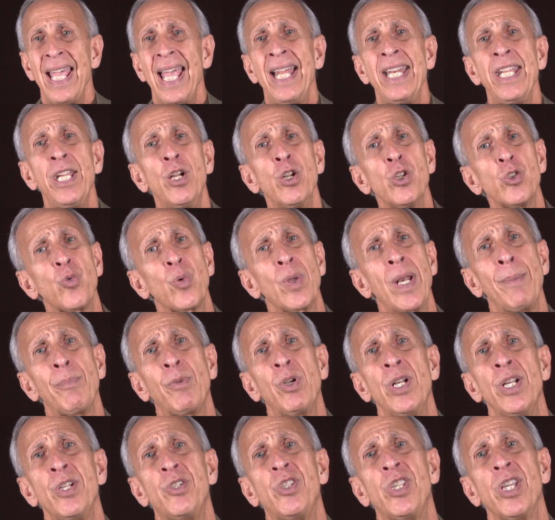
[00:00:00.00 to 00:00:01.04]
And here's what I'm
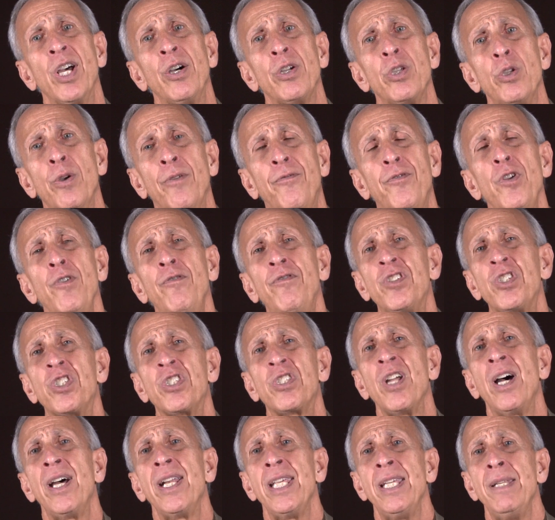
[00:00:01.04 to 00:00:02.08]
going to tell you. If you've
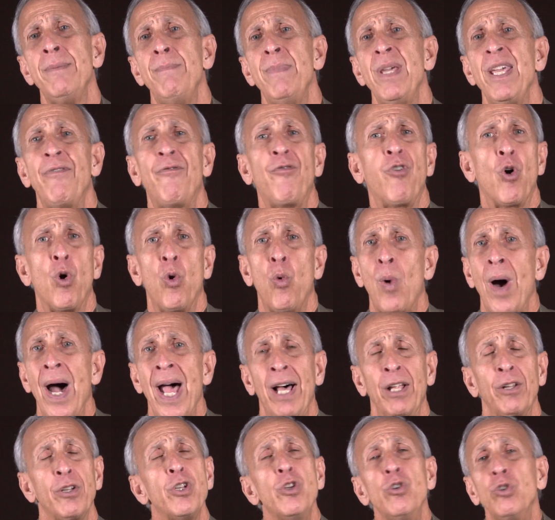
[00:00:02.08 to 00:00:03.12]
studied me for a
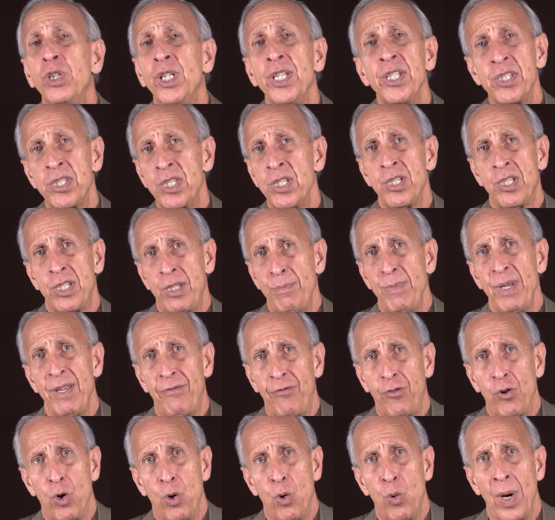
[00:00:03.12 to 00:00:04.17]
while, you listen to me
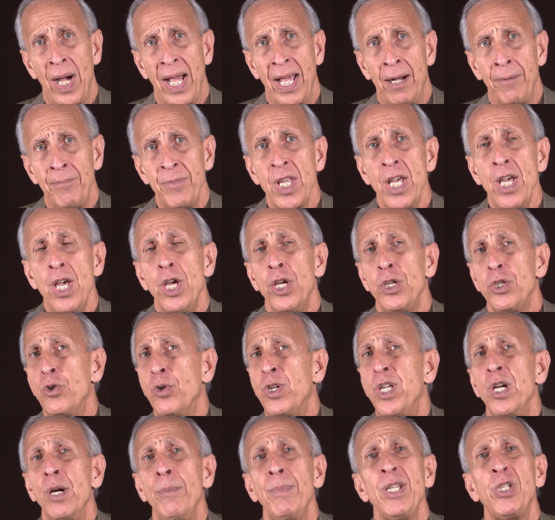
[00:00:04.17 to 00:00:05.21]
for a while, you
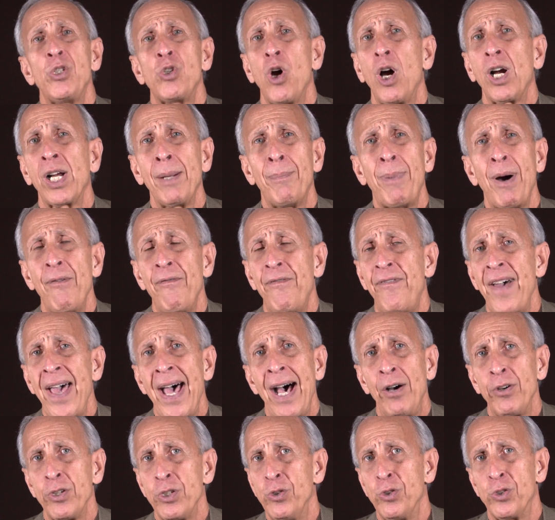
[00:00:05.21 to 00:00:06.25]
hear me talk about
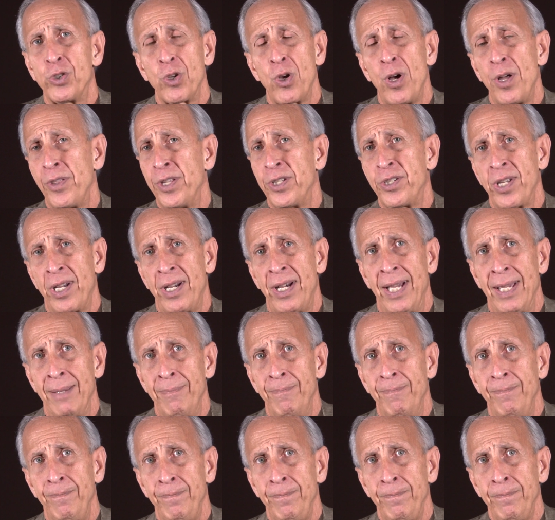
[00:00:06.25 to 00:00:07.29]
values all the time.
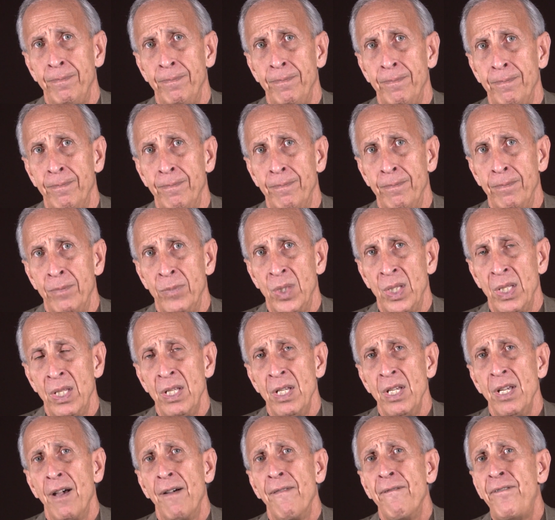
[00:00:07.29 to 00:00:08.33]

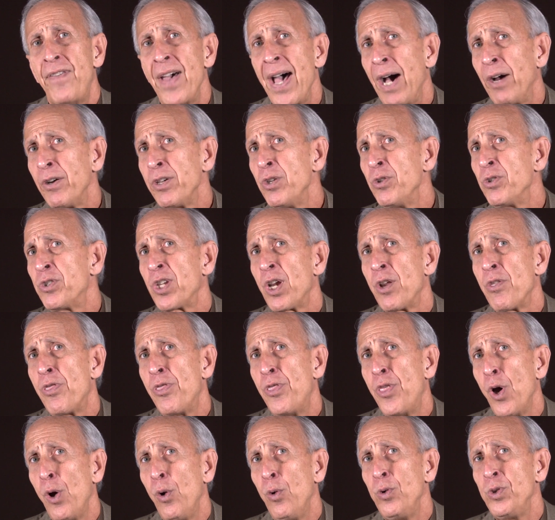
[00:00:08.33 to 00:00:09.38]
Values are
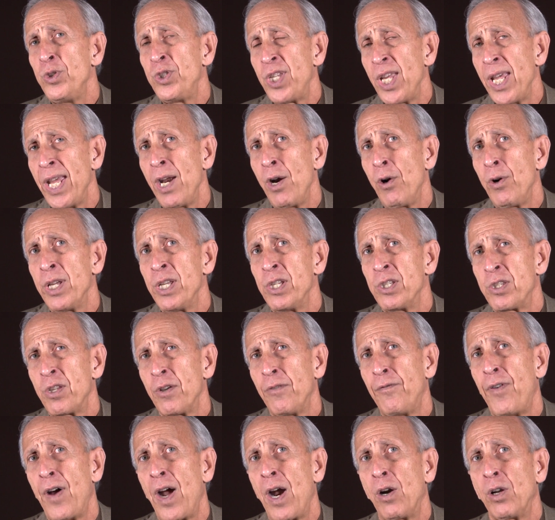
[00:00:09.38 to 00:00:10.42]
those areas
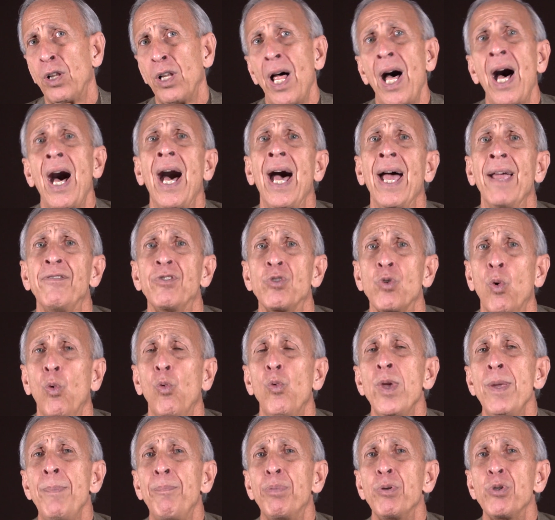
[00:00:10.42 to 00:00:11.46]
of our lives where
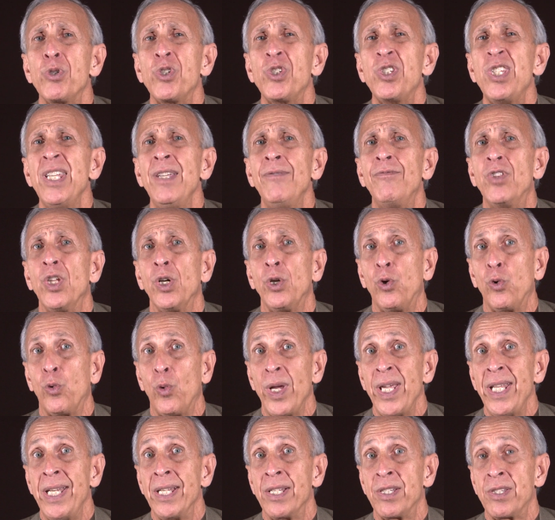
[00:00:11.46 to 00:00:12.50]
we perceive the
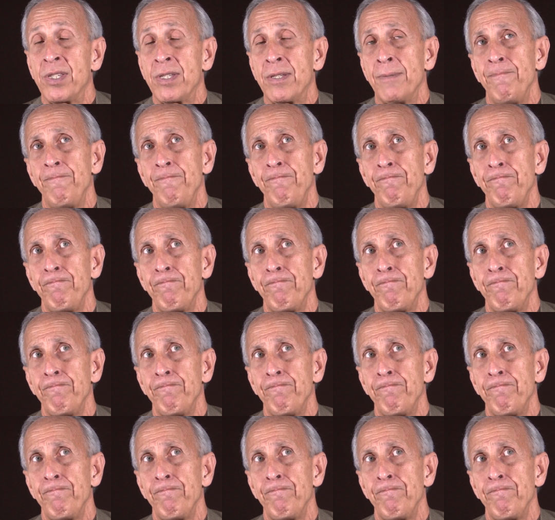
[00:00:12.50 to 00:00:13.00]
greatest